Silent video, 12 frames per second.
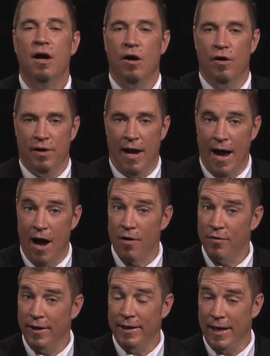on how
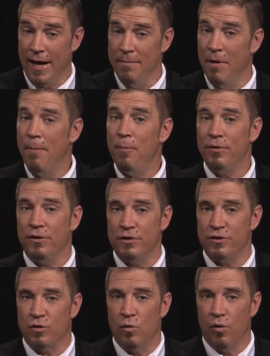they came up with
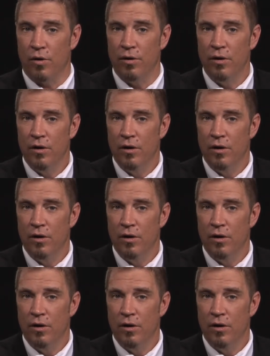this score.